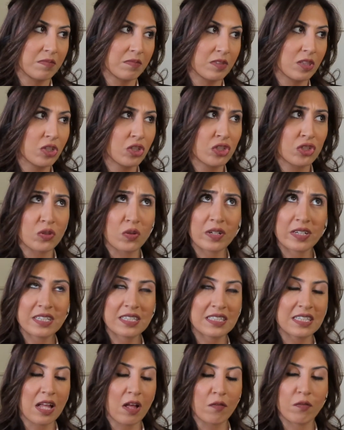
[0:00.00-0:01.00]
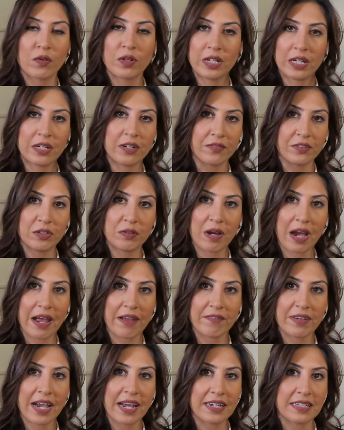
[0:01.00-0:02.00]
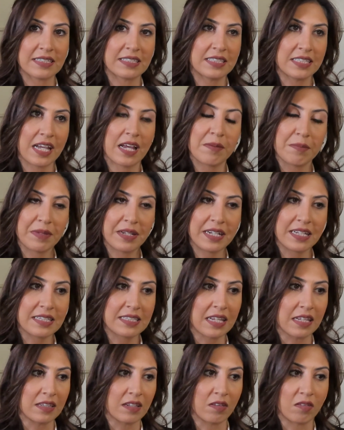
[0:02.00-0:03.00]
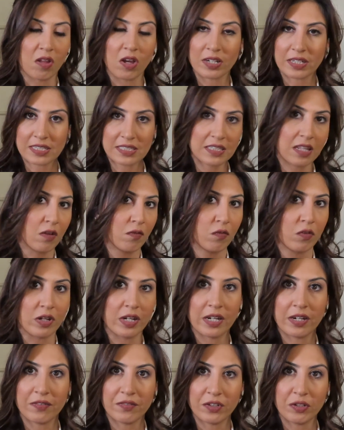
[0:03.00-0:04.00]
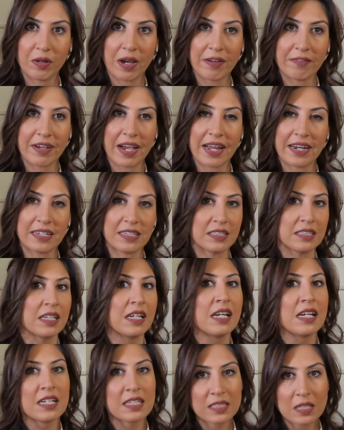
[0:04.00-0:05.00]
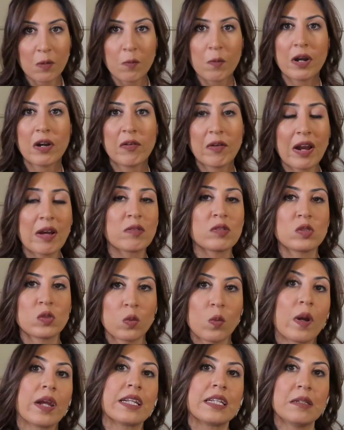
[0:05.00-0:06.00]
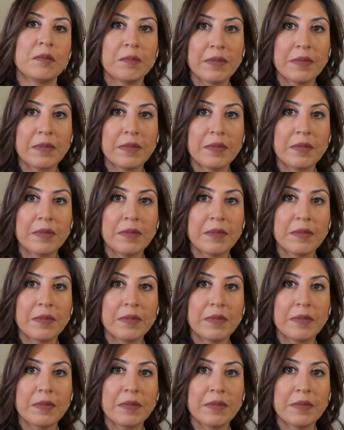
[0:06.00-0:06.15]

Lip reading: the shortest telephone interview I've had is 10 minutes, and the longest telephone interview I've had is somewhere around 20